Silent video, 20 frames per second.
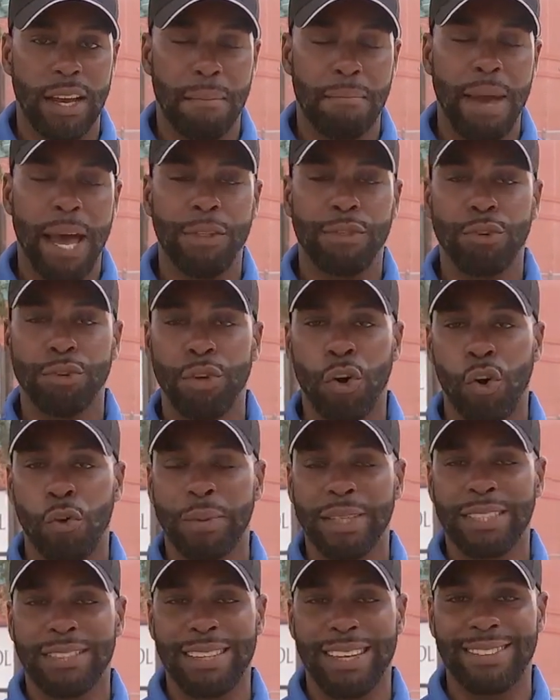Matthew
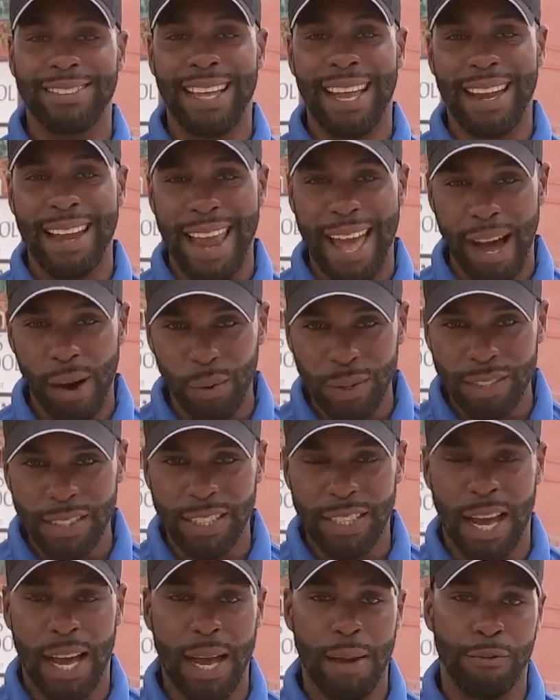Dolman says that now is
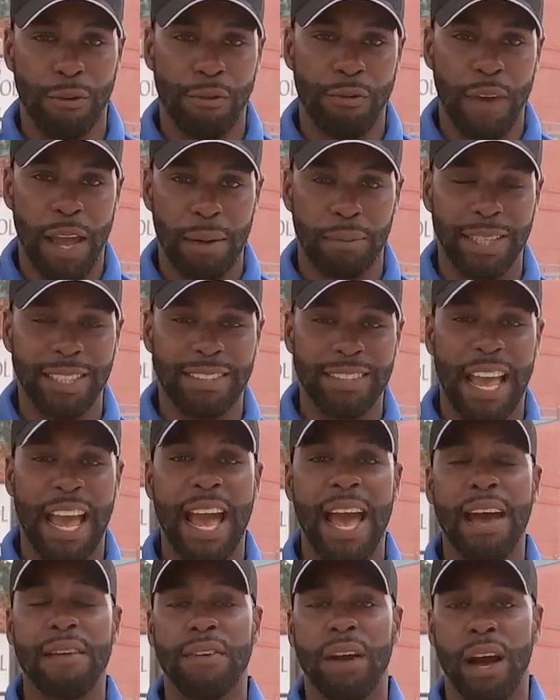the time for families to
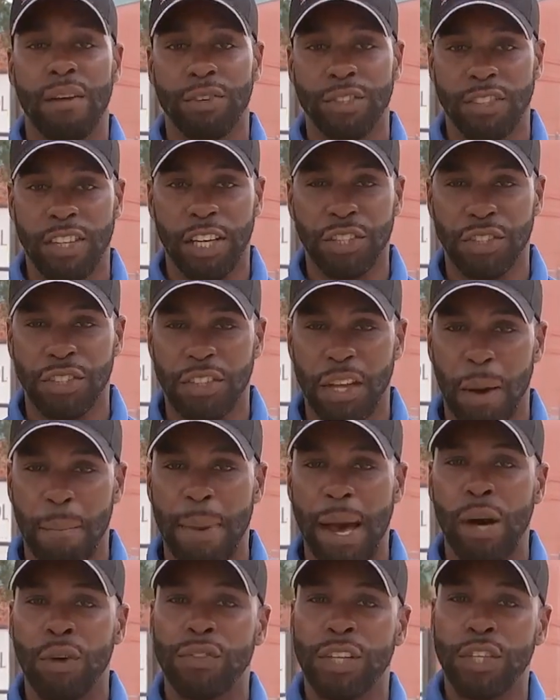have conversations
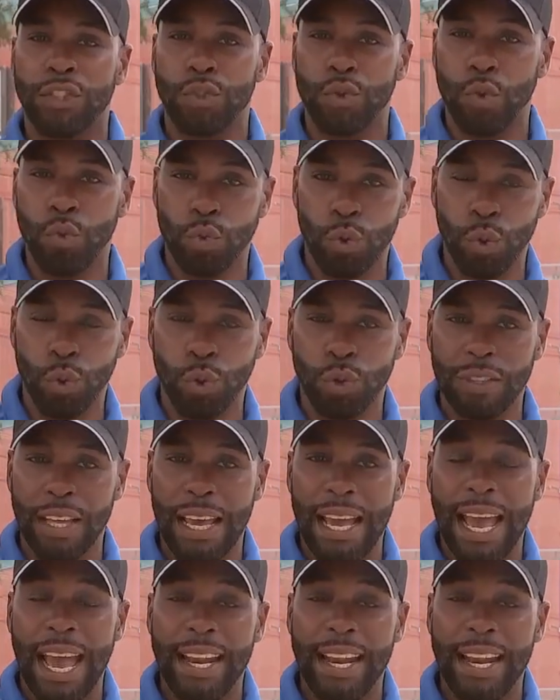about these new rules